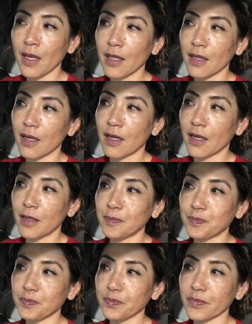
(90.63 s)
that
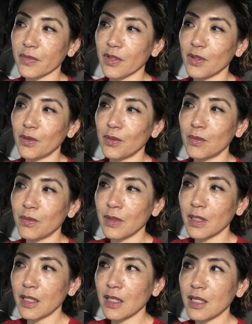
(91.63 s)
you
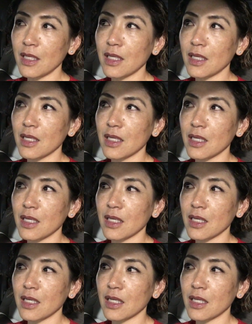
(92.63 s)
really
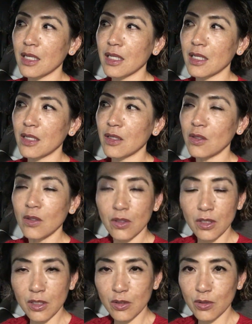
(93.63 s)
look
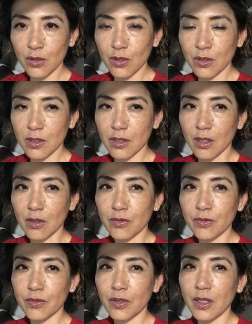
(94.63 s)
into
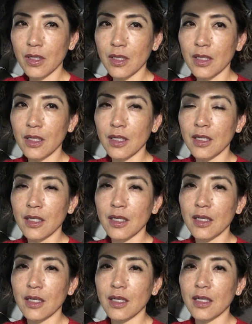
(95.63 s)
yourself
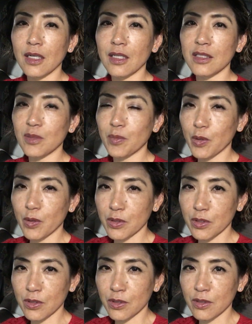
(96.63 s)
as a
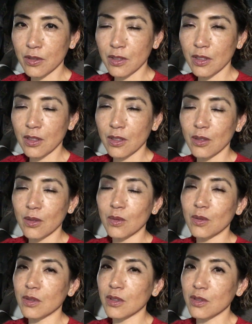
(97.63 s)
person,
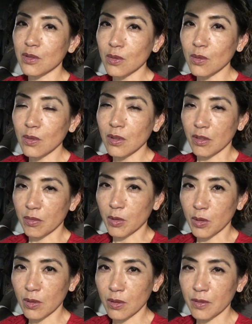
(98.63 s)
or the soul
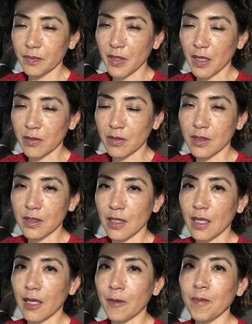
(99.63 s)
level, I would
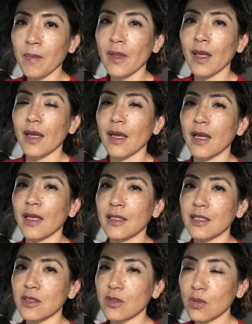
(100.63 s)
say. And
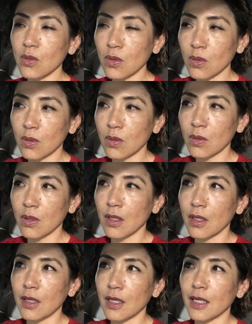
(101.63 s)
the soul
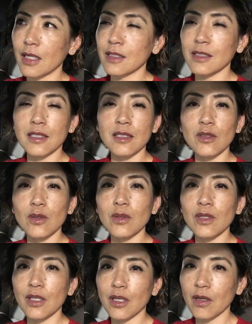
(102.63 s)
has its
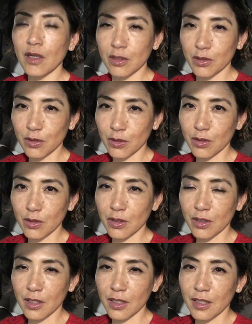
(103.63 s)
own character,
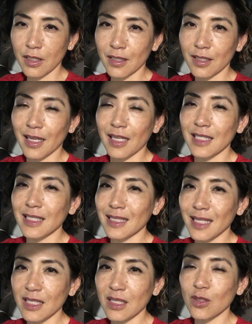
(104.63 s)
like an
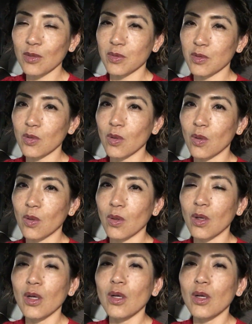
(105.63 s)
essence of soul,